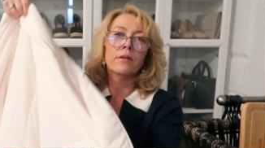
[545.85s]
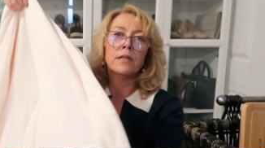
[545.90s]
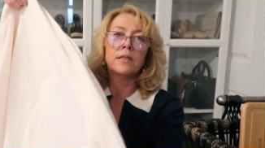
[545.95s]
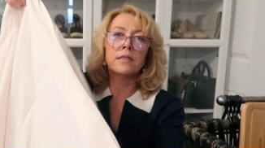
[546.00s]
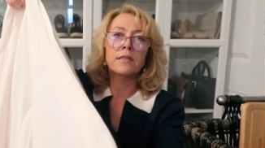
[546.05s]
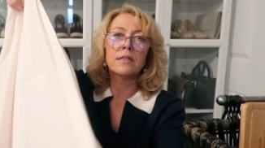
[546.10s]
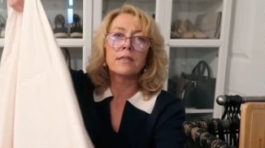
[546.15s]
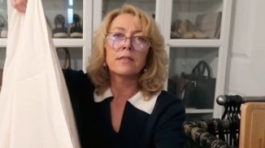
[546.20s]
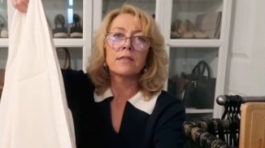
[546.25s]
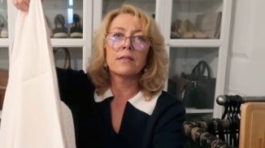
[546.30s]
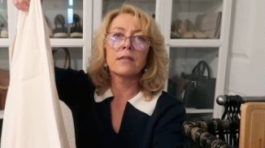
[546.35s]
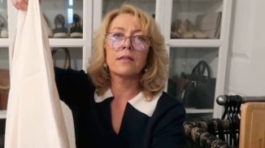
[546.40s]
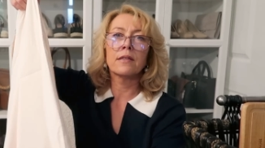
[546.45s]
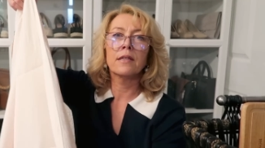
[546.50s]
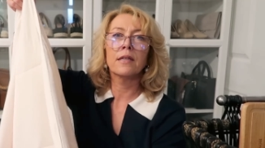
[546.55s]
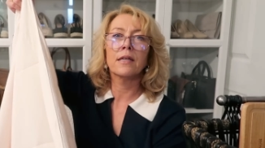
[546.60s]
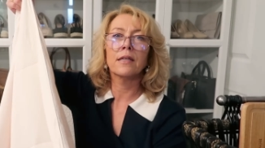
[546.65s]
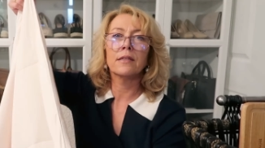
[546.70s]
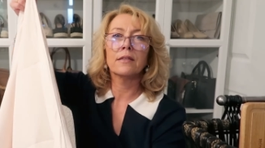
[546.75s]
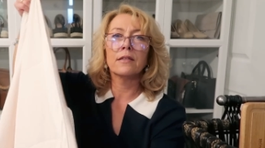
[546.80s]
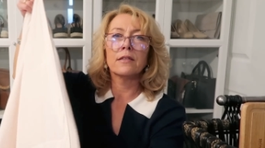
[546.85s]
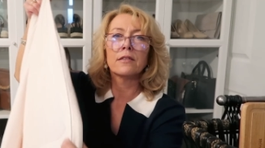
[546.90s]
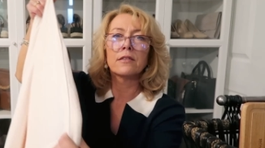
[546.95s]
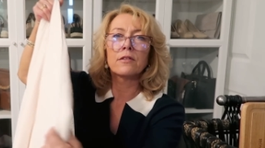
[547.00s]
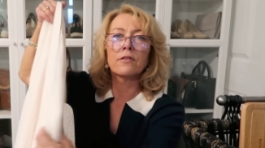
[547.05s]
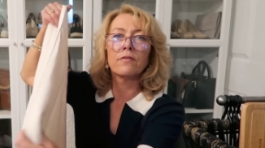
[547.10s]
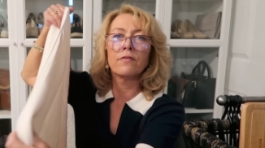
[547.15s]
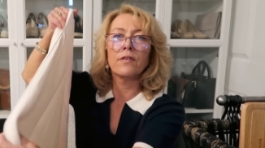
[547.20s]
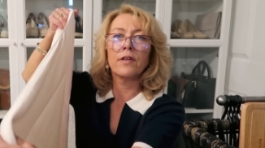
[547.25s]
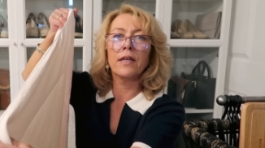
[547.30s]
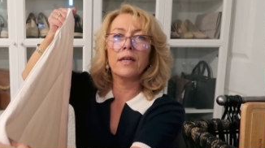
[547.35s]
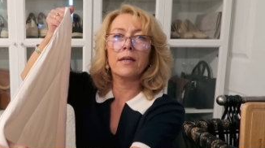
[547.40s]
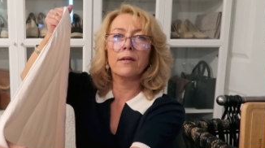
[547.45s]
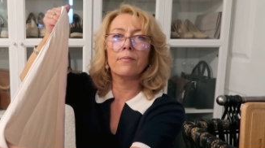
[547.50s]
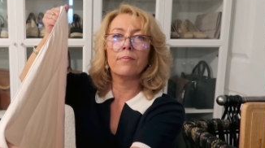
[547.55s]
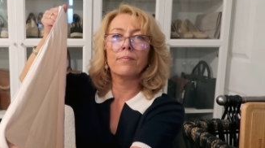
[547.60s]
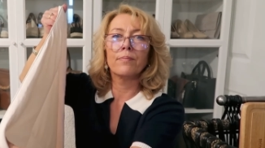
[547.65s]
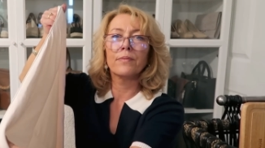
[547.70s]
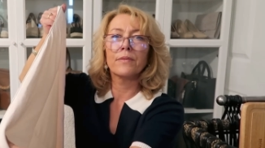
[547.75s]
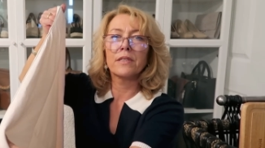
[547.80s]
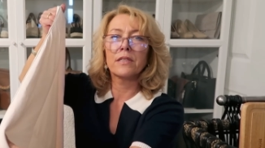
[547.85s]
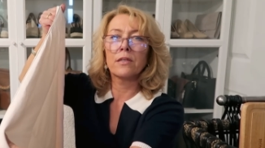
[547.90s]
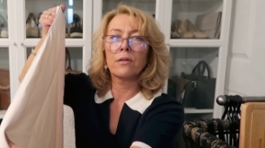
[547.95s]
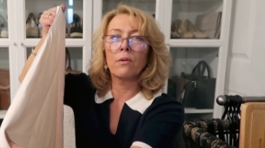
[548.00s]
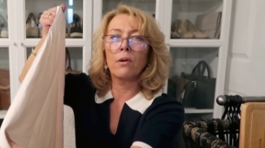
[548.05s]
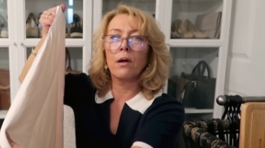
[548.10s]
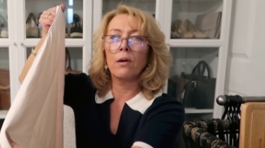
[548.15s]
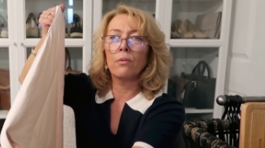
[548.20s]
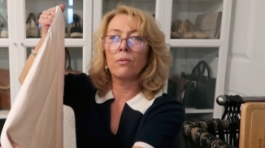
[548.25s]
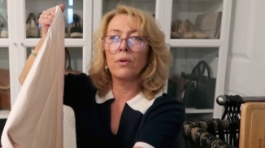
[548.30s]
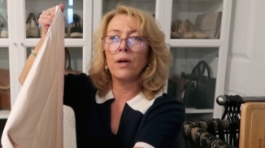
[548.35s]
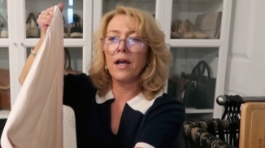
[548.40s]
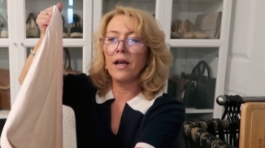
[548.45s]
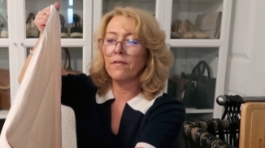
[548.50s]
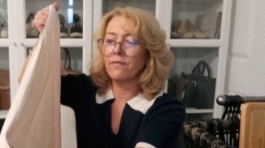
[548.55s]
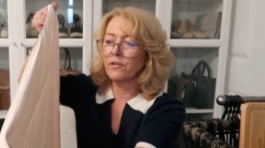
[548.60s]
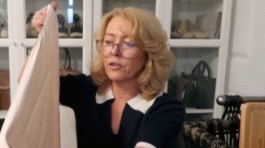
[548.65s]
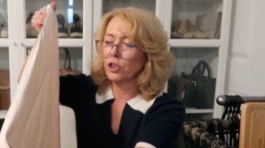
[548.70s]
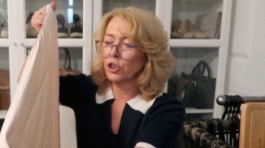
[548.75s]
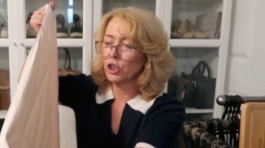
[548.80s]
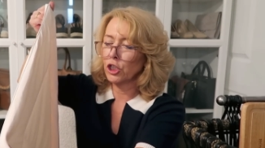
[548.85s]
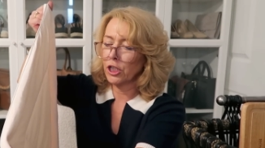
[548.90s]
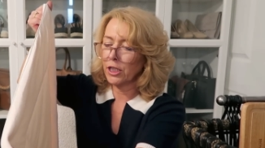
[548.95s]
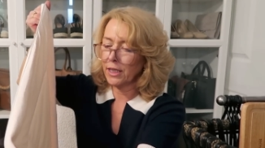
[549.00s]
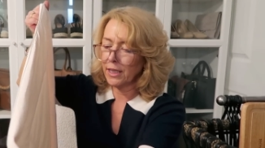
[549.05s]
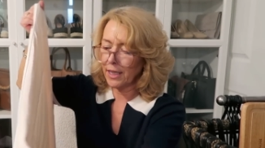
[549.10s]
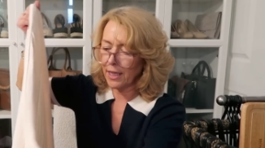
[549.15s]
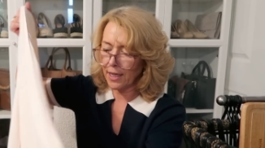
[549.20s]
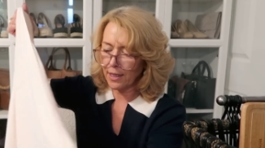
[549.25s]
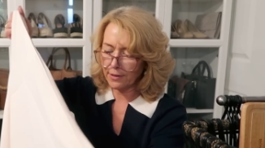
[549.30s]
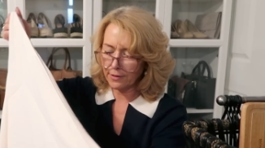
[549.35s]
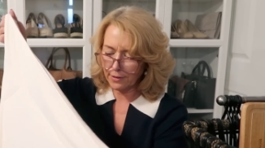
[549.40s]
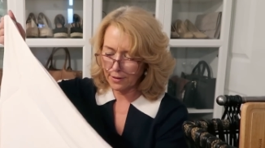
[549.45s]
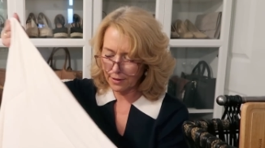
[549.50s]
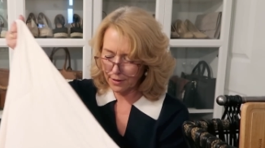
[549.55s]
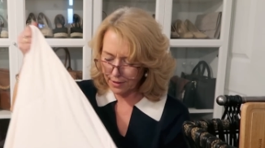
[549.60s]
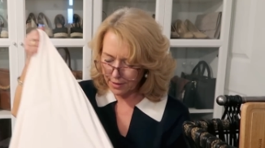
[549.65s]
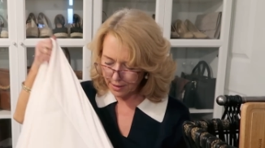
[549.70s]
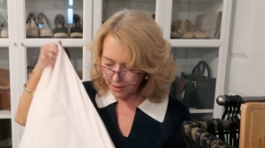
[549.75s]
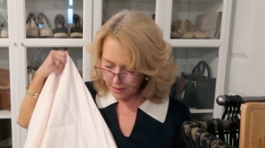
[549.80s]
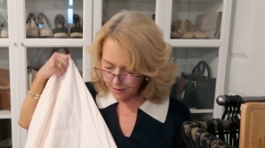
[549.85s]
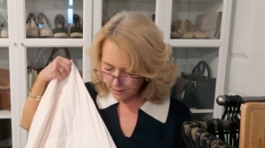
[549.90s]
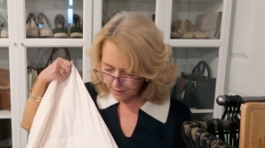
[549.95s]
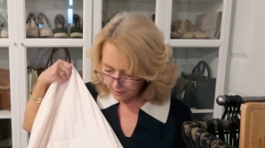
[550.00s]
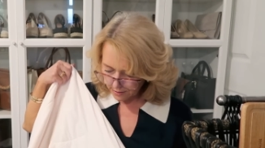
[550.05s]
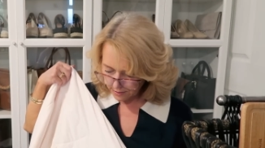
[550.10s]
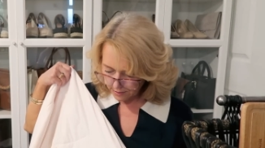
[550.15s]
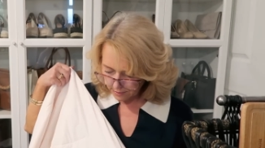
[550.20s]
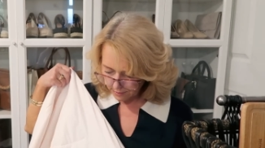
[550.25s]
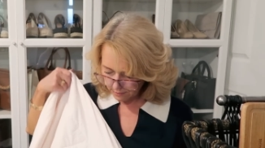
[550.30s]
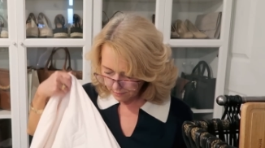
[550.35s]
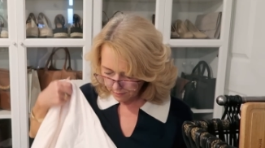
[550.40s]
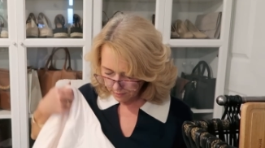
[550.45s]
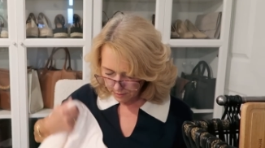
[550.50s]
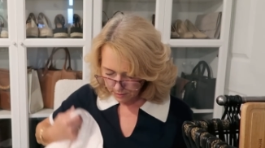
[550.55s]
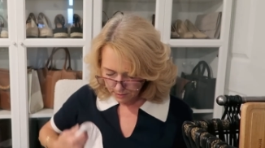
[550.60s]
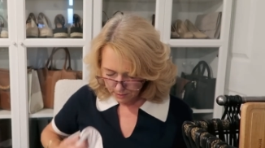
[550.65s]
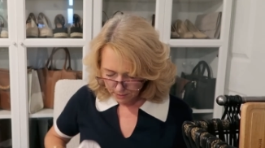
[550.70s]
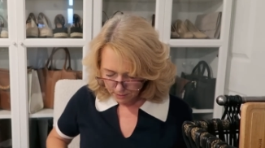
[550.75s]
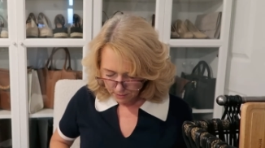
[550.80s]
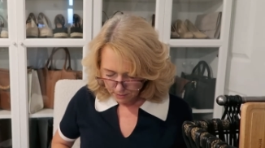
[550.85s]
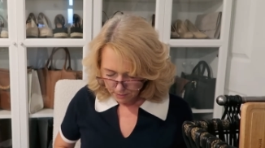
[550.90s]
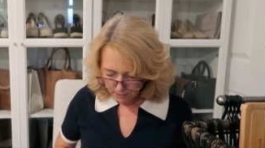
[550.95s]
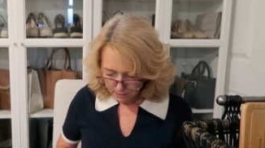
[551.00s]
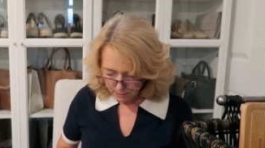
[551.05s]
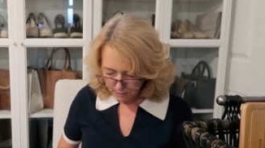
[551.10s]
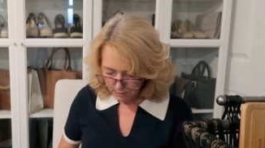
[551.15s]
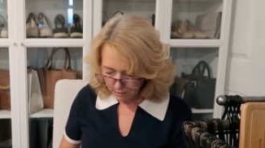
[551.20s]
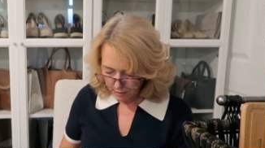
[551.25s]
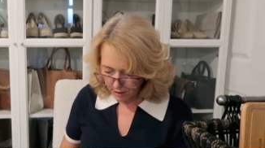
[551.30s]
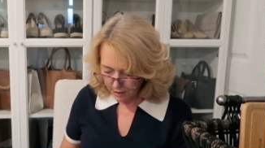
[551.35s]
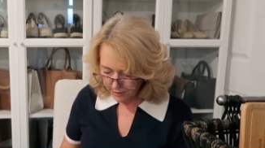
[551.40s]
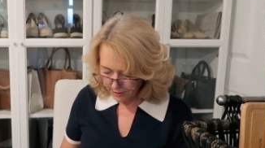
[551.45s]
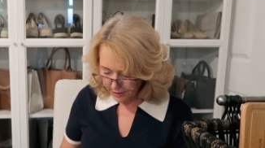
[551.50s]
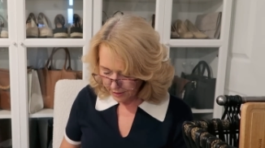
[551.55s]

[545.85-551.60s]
This is the thickness of it. So I will have a sheet under this, I